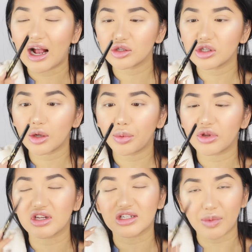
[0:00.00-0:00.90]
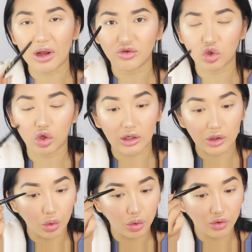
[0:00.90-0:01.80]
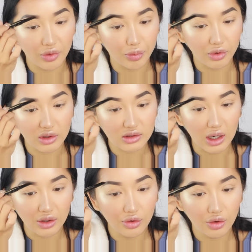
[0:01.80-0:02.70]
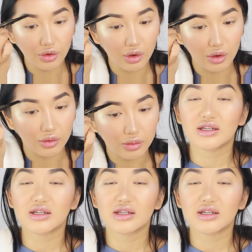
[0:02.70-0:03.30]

How do they put the smell of chocolate in all of their products? I do not know.